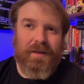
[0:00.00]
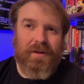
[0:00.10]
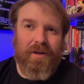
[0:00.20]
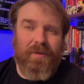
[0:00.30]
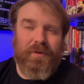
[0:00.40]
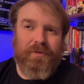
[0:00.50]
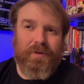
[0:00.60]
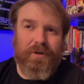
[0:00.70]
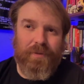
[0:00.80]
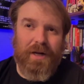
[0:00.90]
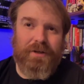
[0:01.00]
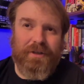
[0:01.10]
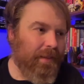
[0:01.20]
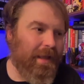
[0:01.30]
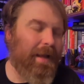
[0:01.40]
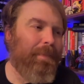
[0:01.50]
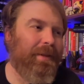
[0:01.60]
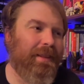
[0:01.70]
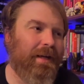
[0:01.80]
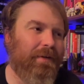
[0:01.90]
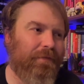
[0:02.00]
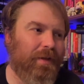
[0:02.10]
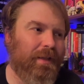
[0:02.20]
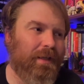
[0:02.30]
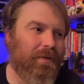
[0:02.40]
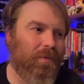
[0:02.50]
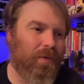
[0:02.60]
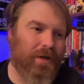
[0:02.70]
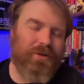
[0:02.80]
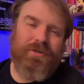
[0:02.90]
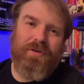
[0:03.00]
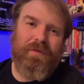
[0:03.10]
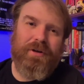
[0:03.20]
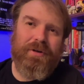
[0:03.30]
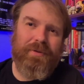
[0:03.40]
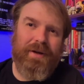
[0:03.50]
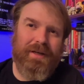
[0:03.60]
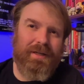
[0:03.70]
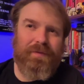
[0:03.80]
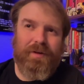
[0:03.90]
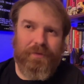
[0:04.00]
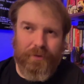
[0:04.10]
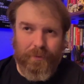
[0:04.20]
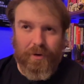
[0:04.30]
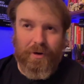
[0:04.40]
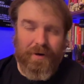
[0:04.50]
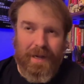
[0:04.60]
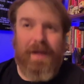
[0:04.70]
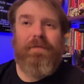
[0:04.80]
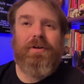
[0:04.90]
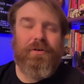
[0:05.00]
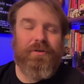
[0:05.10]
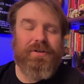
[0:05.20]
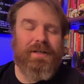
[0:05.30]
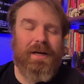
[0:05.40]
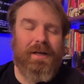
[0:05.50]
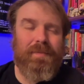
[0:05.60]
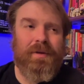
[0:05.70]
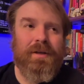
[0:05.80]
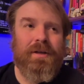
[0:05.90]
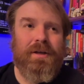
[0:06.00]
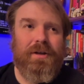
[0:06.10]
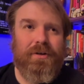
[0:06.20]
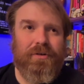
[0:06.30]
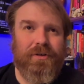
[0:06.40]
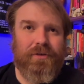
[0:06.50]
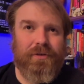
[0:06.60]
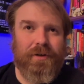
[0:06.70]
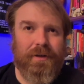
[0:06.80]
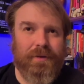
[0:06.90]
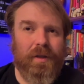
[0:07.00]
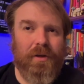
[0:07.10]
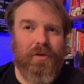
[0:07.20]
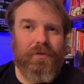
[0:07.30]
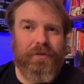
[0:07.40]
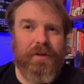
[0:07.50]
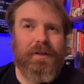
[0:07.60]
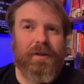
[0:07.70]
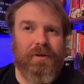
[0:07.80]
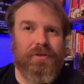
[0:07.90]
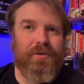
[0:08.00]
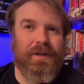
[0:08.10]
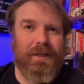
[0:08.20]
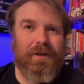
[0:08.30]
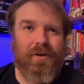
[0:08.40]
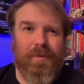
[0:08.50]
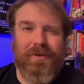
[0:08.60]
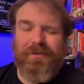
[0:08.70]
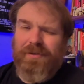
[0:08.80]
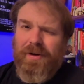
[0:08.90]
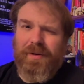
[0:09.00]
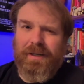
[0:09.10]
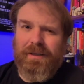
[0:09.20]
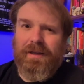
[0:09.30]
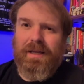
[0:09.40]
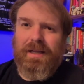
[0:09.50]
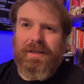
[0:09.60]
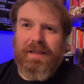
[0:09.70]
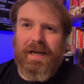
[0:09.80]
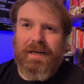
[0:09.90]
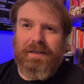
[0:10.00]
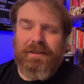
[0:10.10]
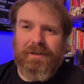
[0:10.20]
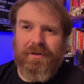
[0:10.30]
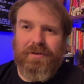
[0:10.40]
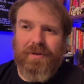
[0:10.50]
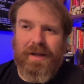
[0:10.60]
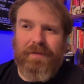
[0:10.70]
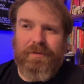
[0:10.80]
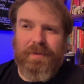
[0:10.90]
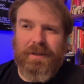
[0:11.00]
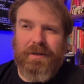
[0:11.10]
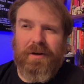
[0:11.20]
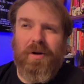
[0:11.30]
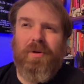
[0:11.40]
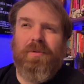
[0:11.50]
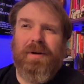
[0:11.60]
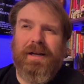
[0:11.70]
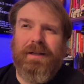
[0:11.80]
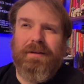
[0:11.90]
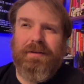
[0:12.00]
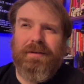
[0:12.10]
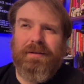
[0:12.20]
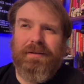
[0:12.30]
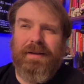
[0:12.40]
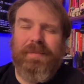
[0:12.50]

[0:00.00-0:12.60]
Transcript: almost when you're watching it, the apathetic feeling washes over you, and even if you are having a good time, you're just sort of, you know, sitting there enjoying it, almost knowing that, you know, you'll have to be like, oh, right, they